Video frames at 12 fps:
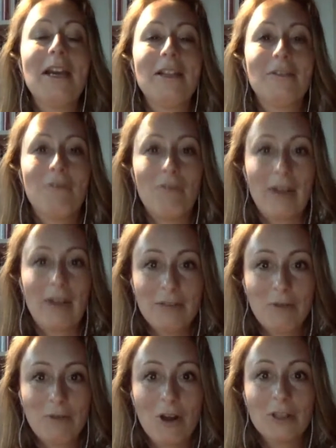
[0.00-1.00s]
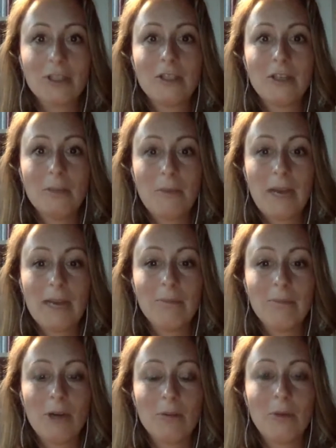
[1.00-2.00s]
Right, wrong, good, bad,
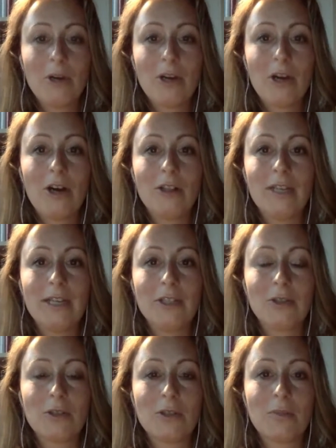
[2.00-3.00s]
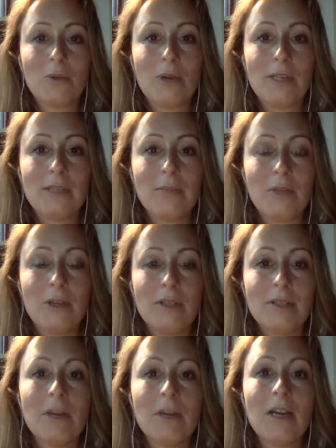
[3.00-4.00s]
pot, pock, all nine shorts, boys and
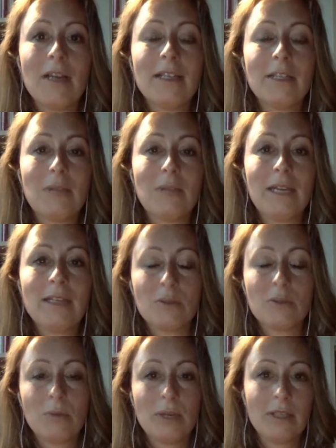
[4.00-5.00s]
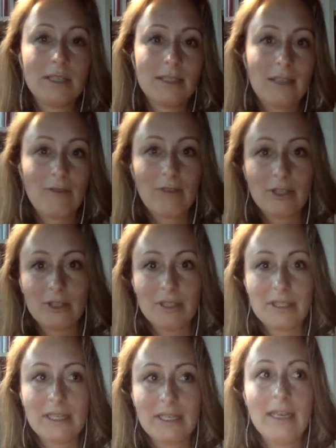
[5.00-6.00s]
beyonds. I'm not going to explain this weird stuff I
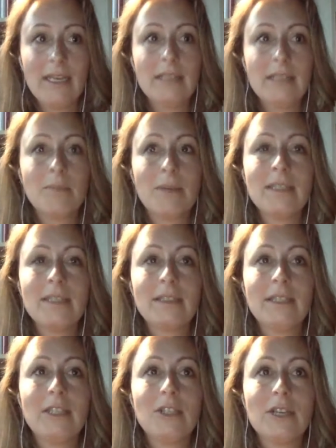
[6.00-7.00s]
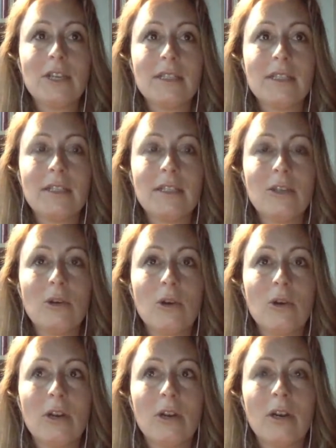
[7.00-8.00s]
just said. It's basically just
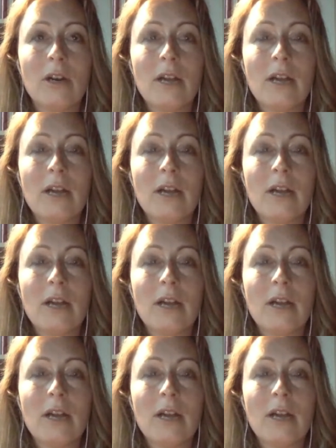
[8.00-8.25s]
you